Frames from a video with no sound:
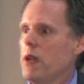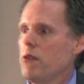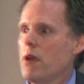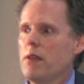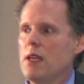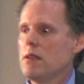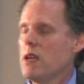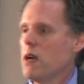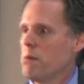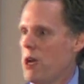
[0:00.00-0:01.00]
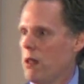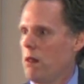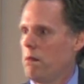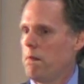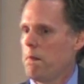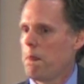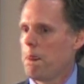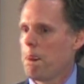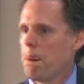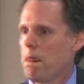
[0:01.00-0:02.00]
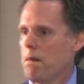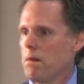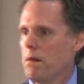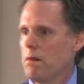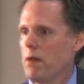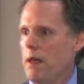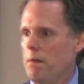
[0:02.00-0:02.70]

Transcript: throughout the entire model. Okay.